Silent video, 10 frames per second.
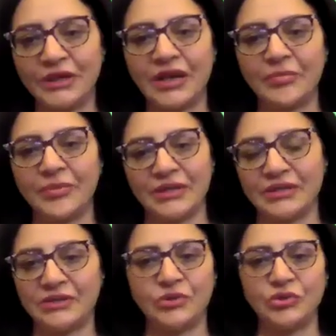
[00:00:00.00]
in our
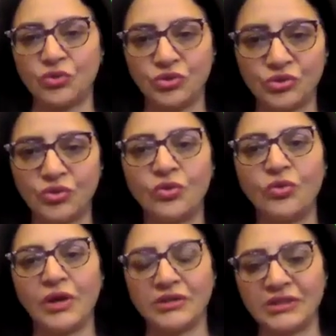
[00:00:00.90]
practice, we don't
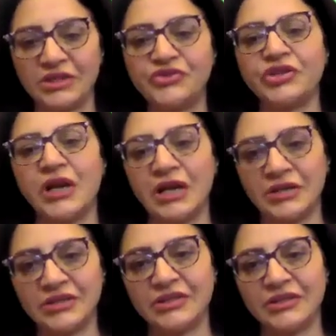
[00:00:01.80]
go searching
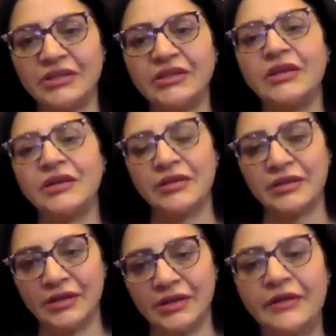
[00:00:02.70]
under the
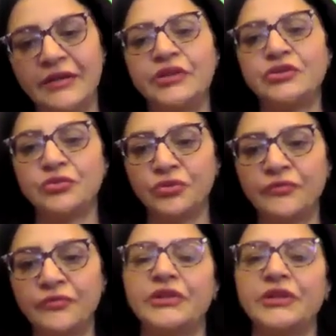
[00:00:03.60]
liver to
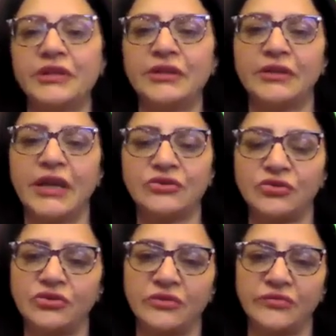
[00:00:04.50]
look for the
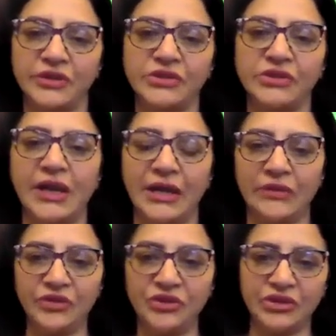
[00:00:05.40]
gastroesophageal
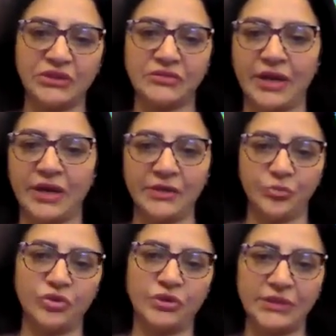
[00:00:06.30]
angle. We just try and
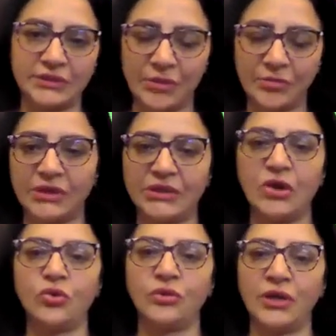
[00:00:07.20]
put the stomach
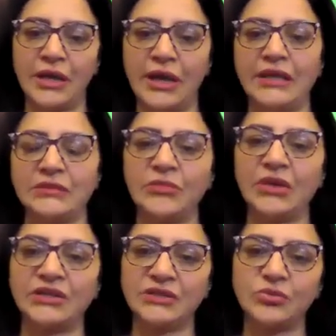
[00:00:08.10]
down as
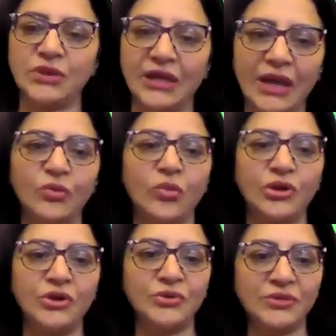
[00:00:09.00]
much as we can.
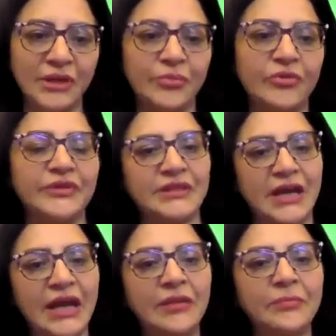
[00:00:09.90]
What do you say, Professor
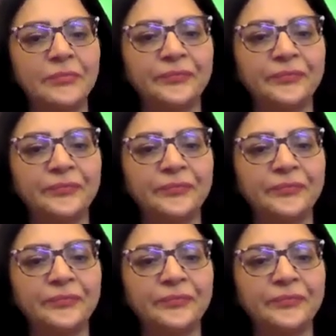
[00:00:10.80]
Al?